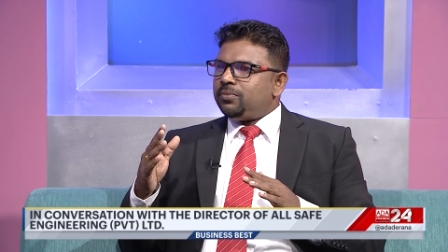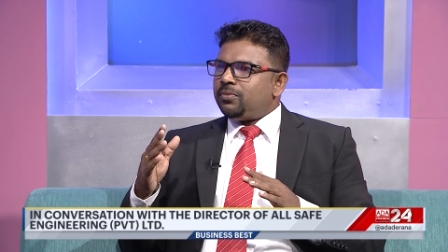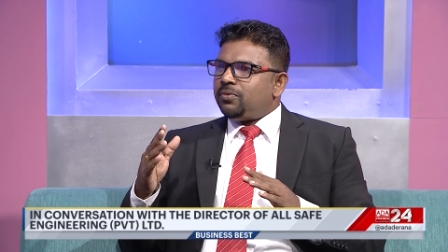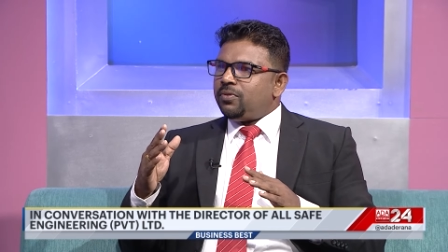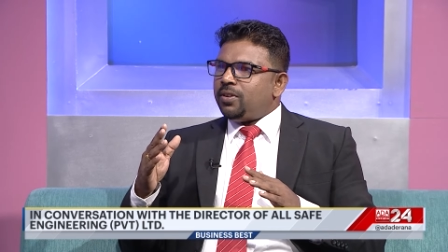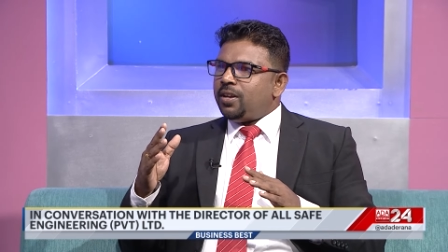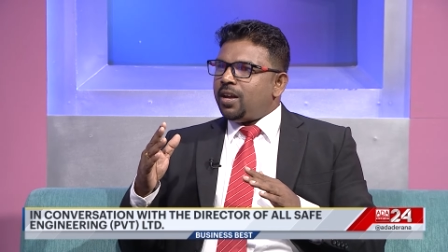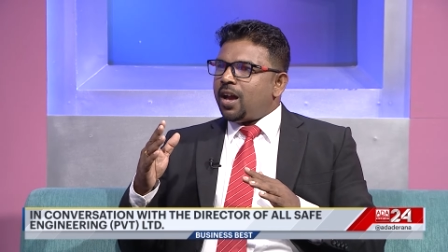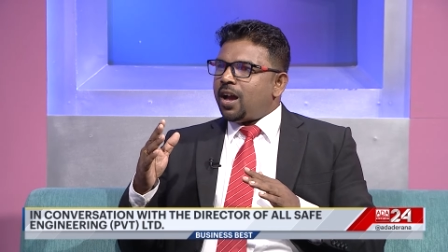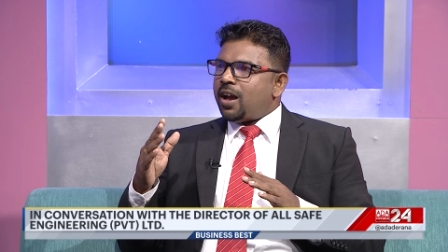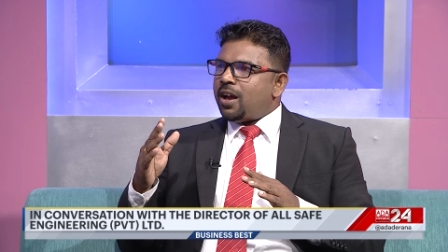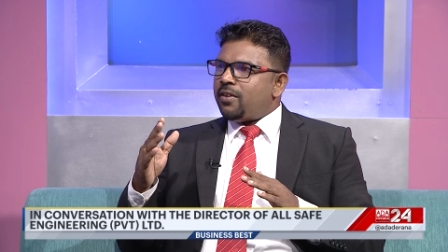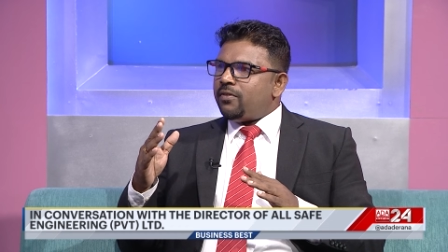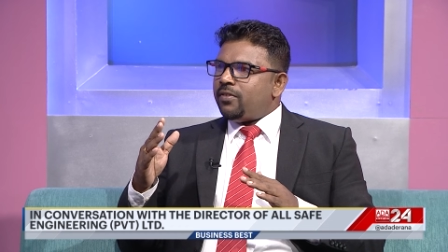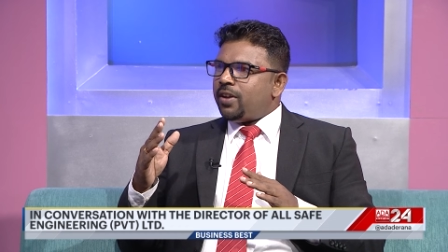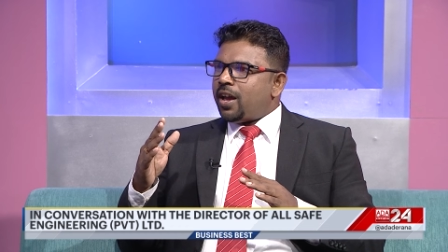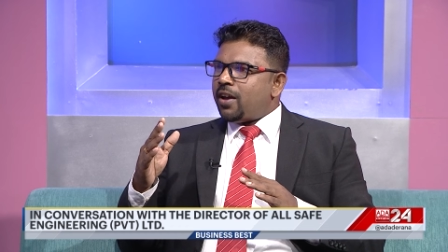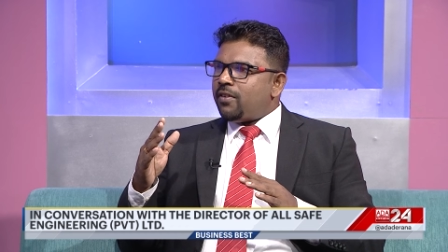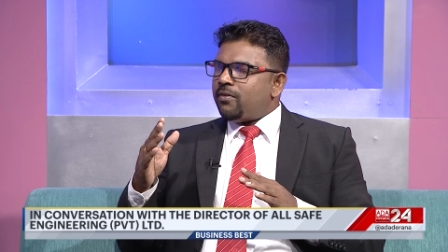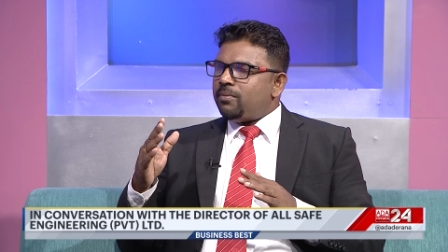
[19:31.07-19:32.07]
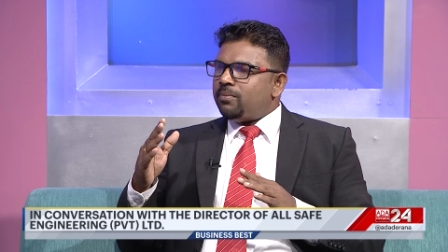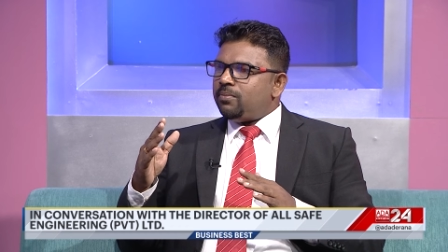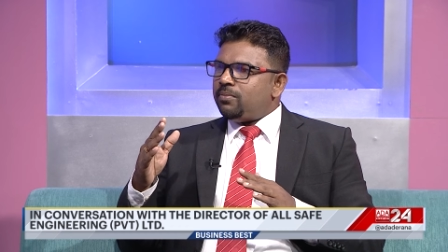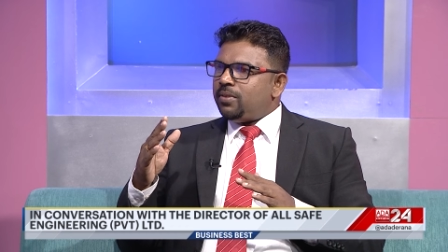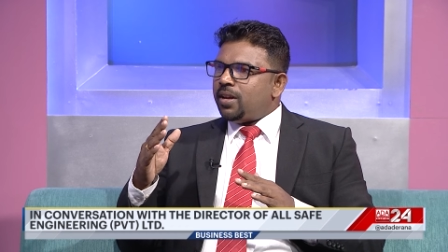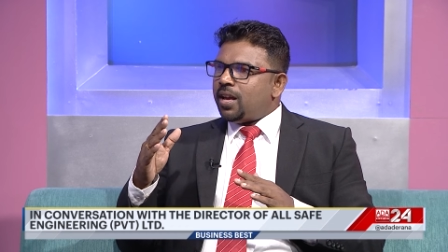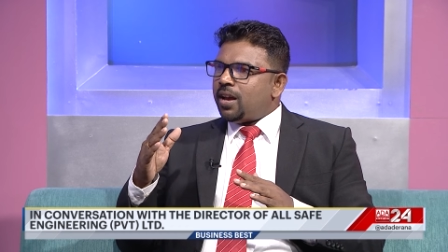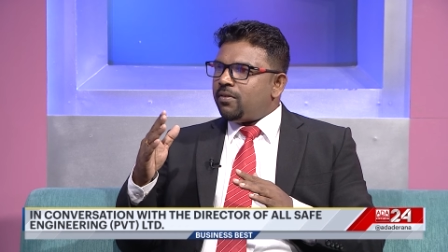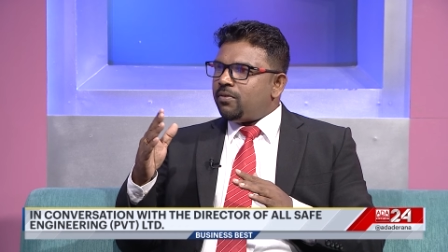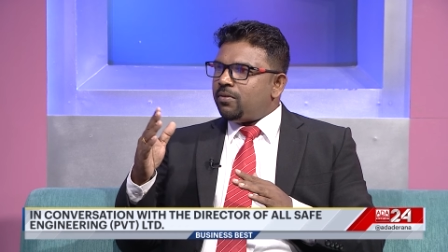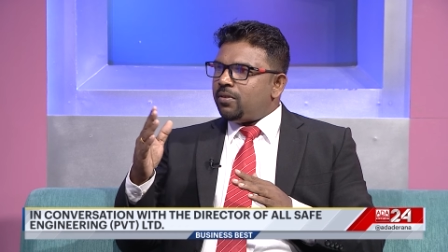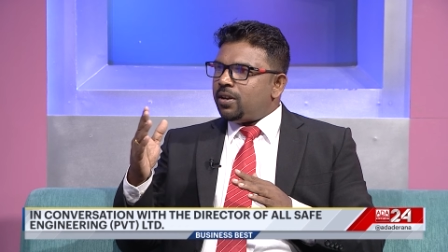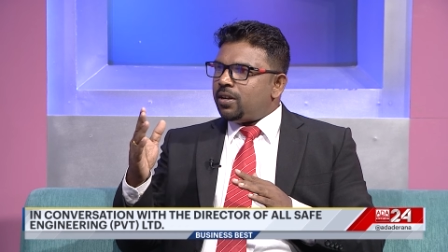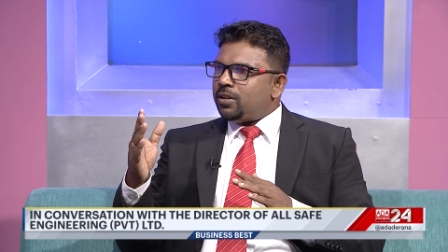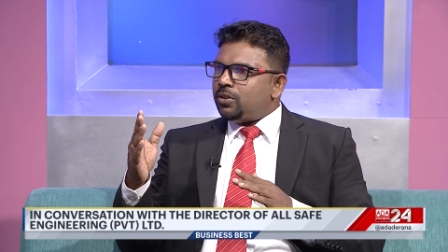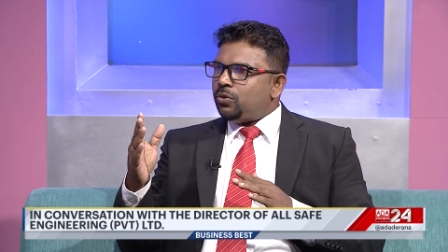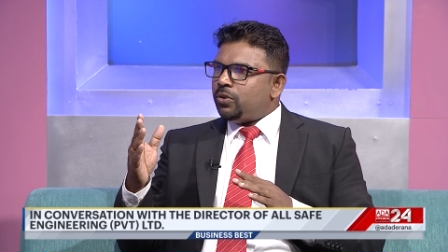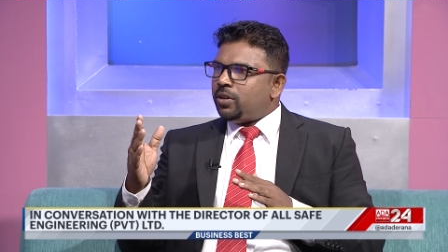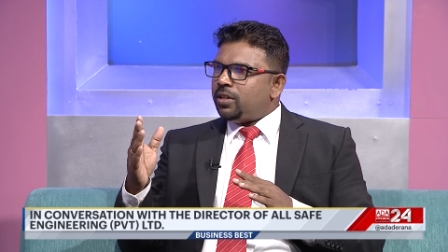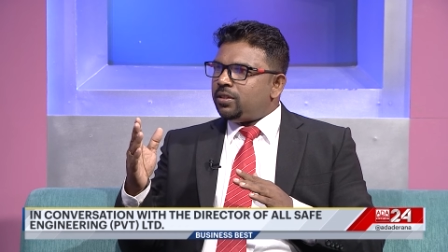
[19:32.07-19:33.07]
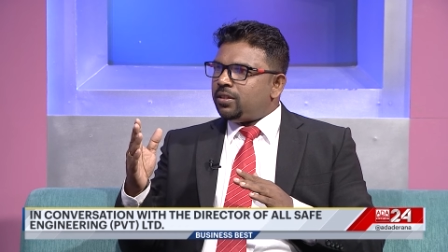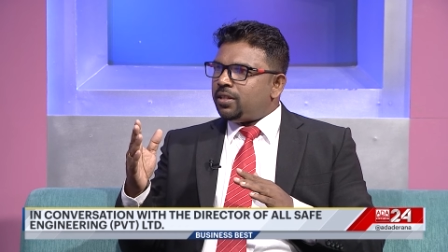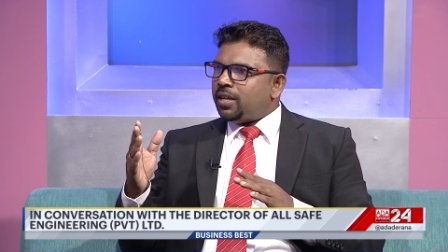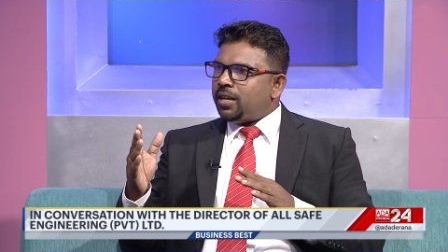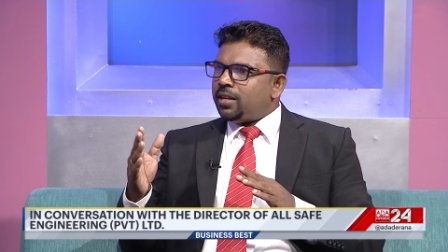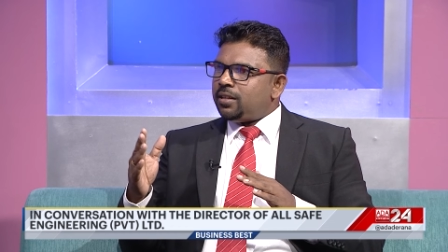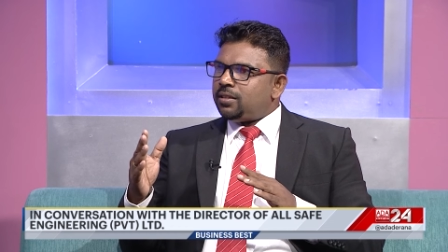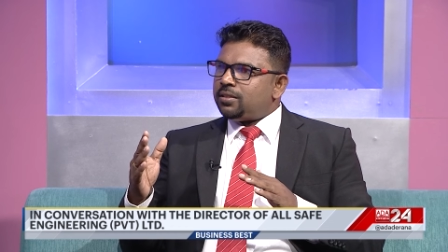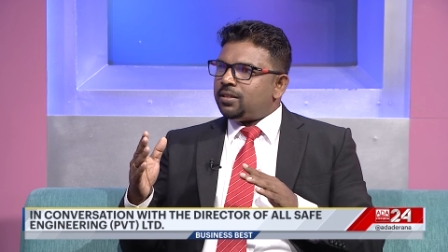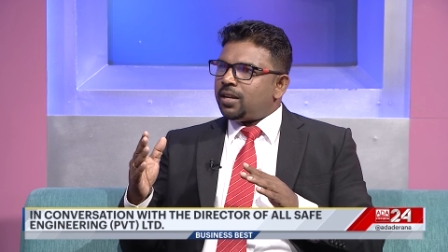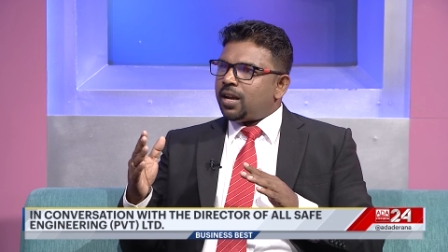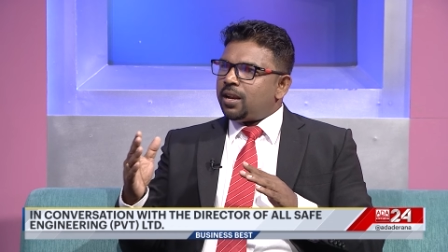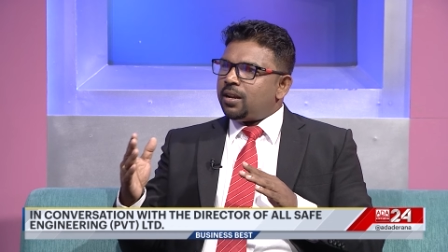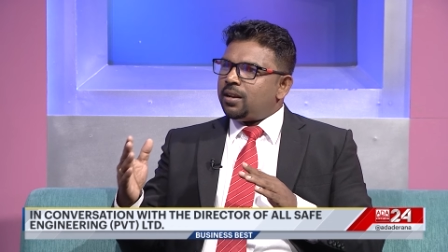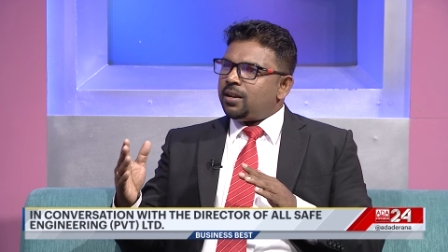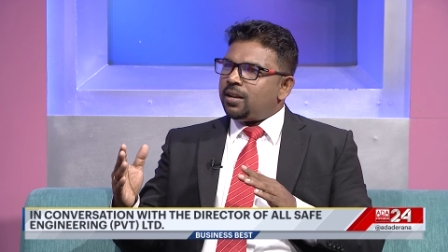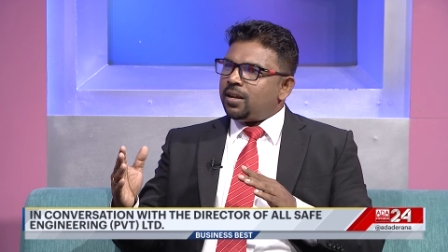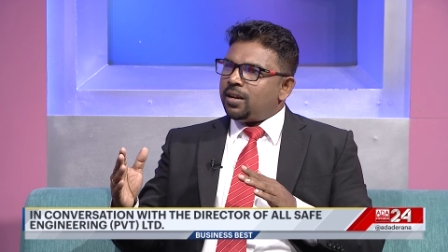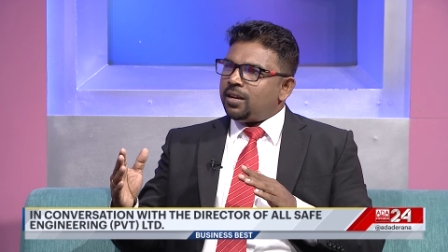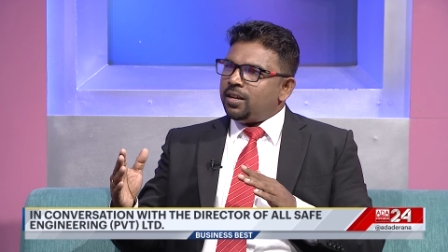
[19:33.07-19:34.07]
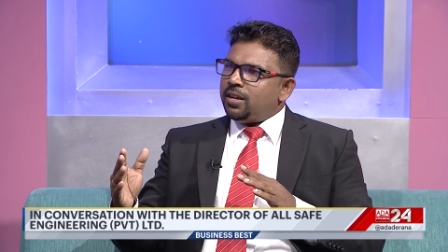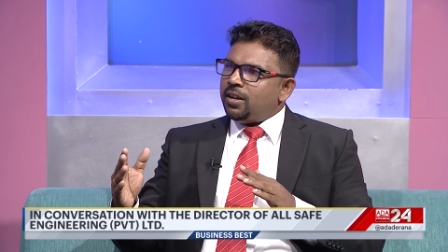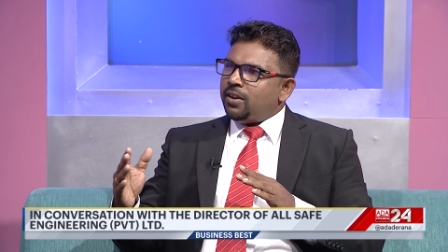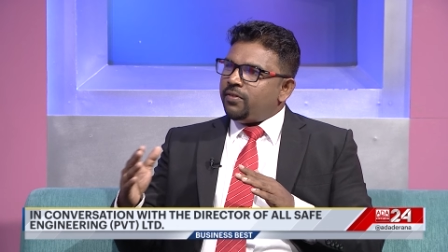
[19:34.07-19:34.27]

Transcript: we are we have we have uh, doing things and uh,